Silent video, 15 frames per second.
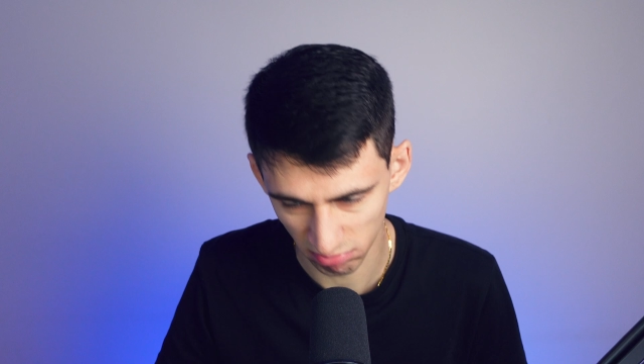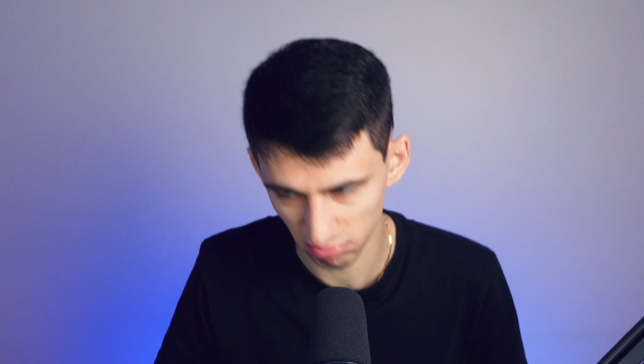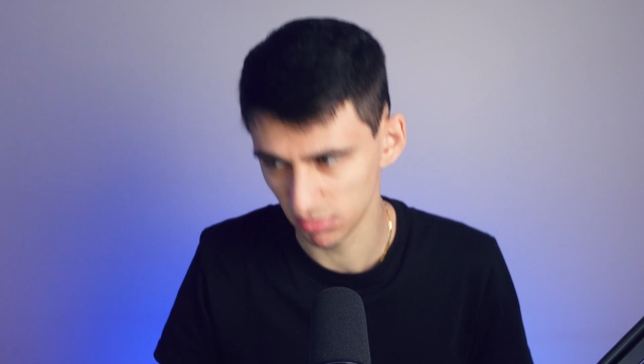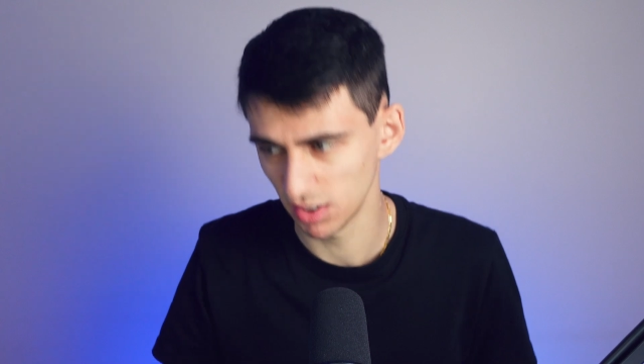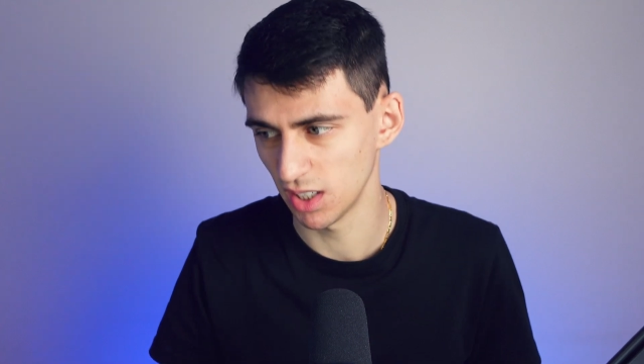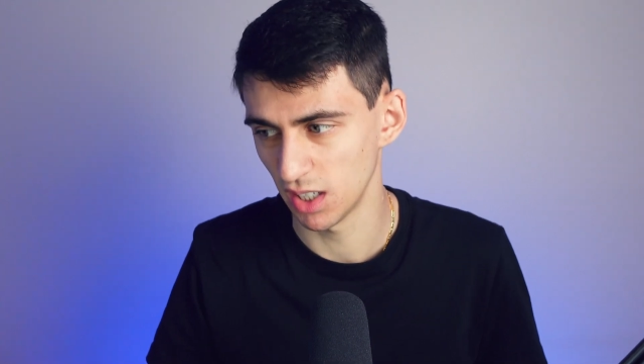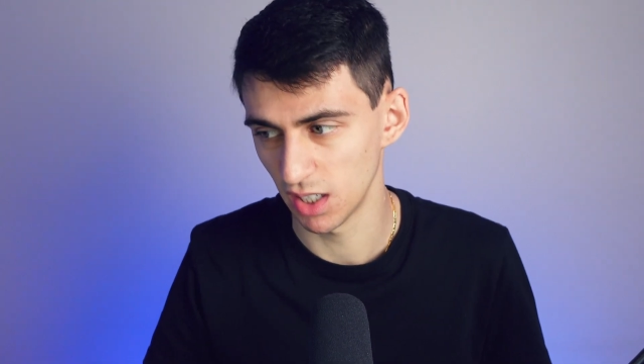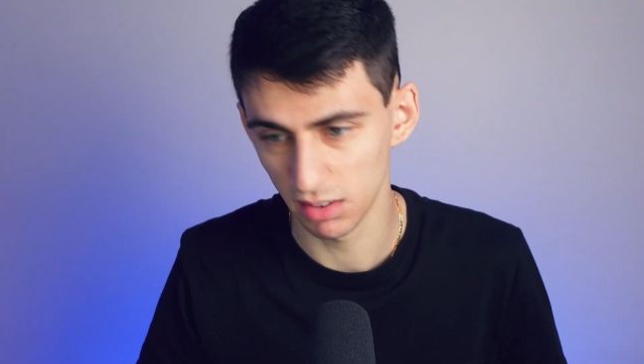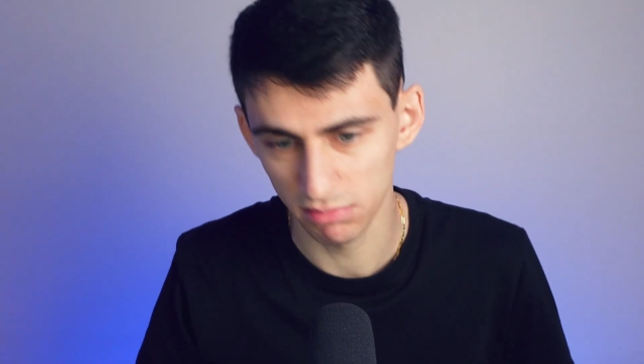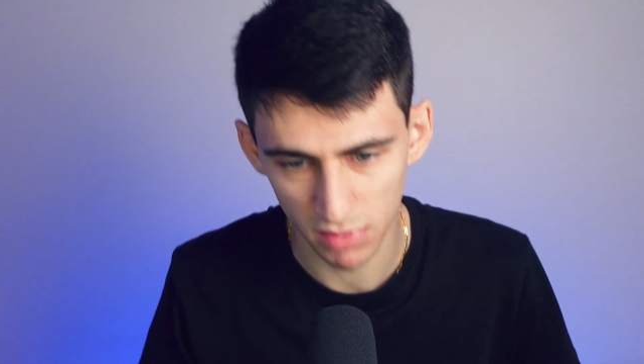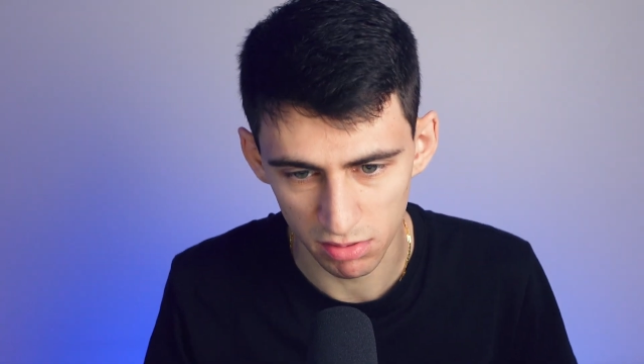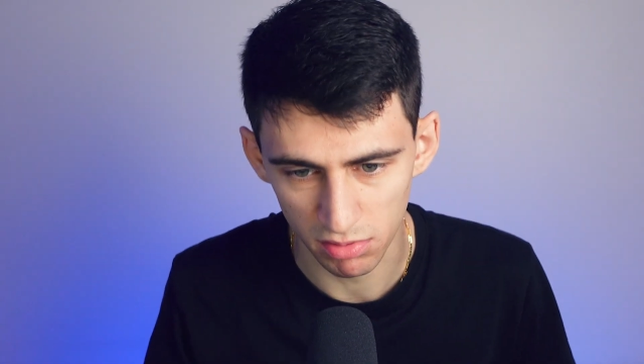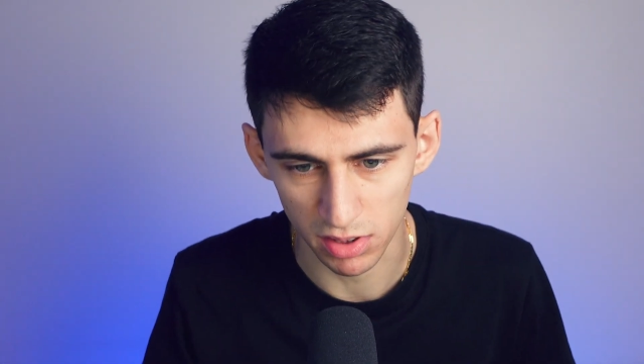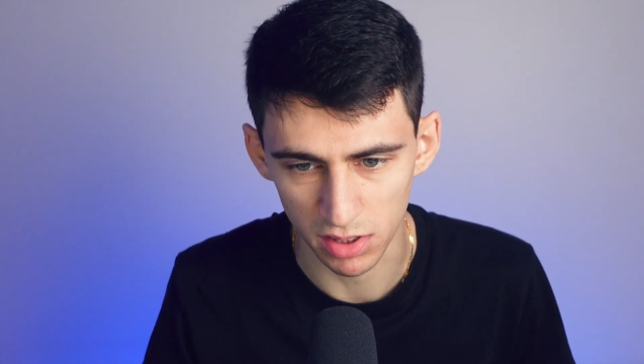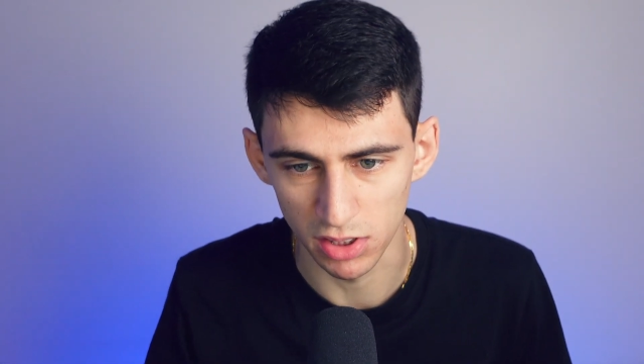yeah, it
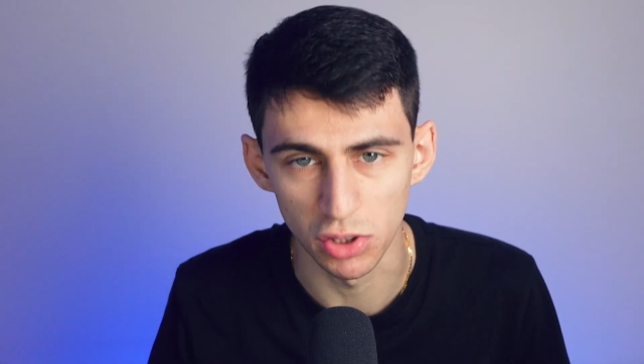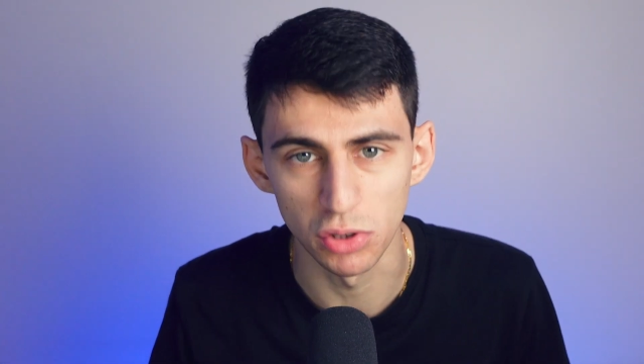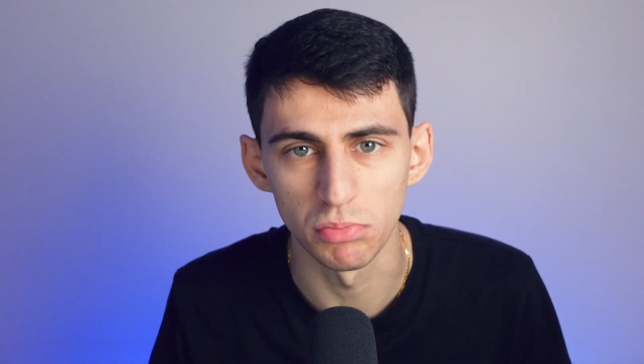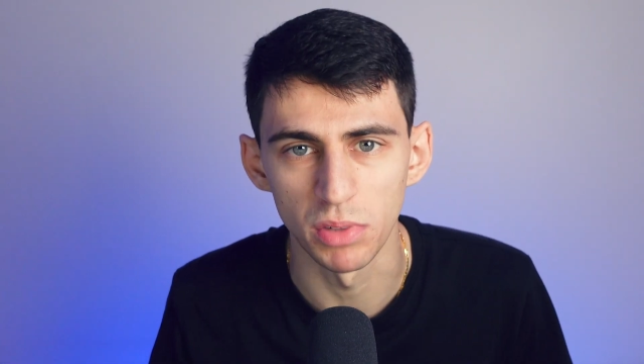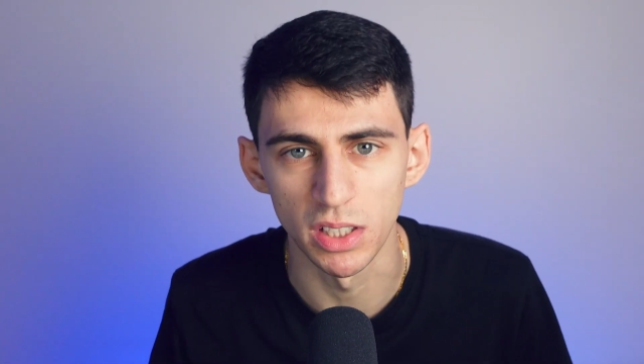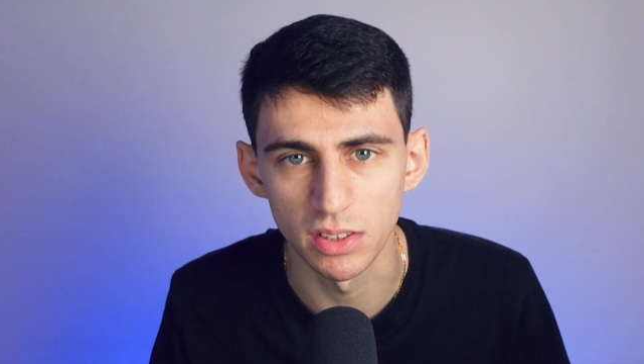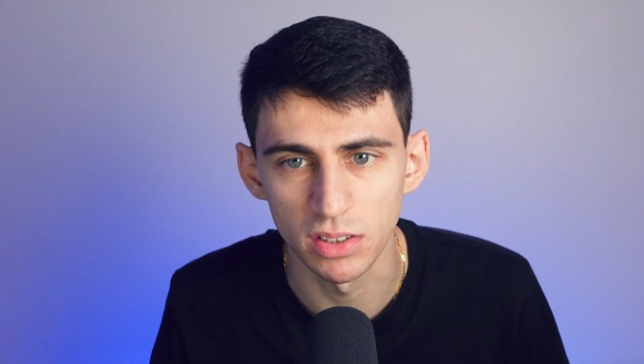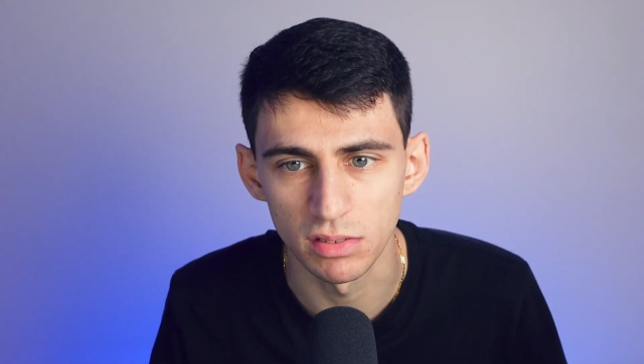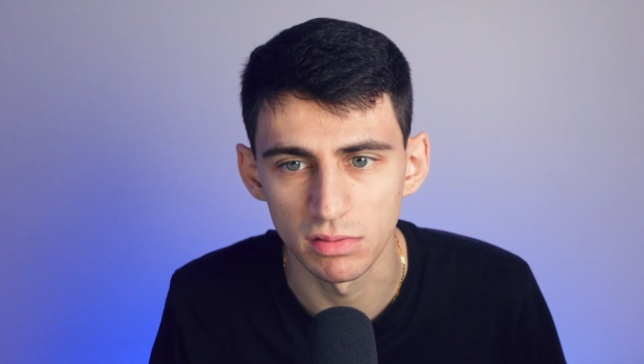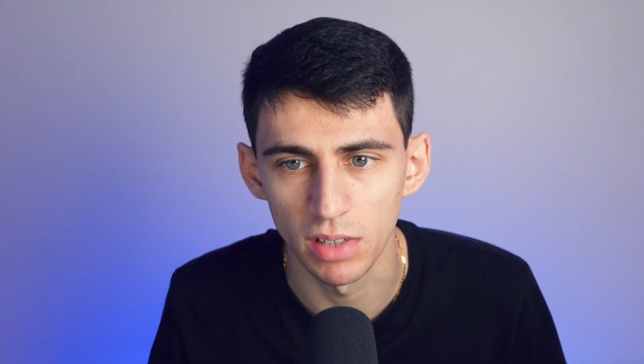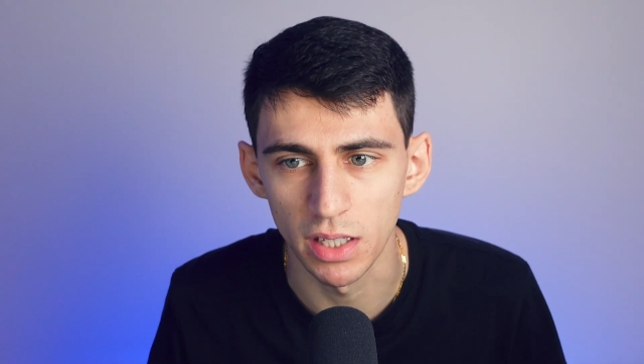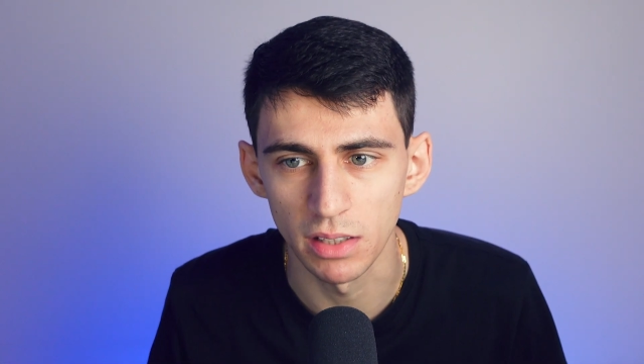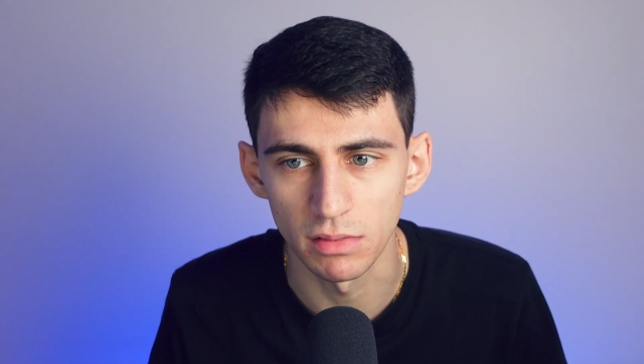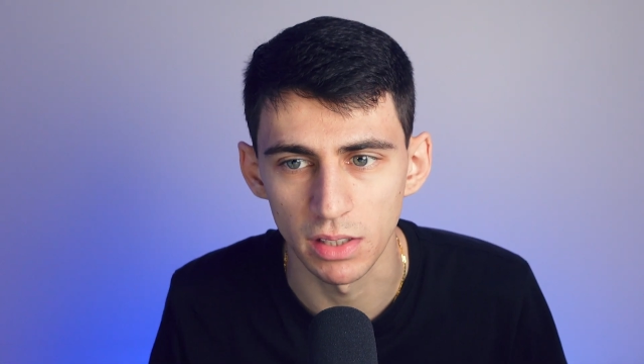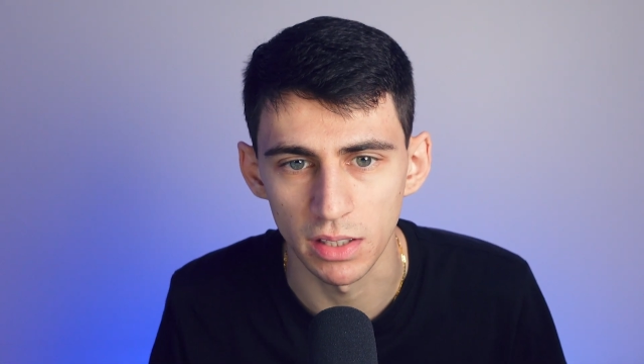doesn't really do much, right?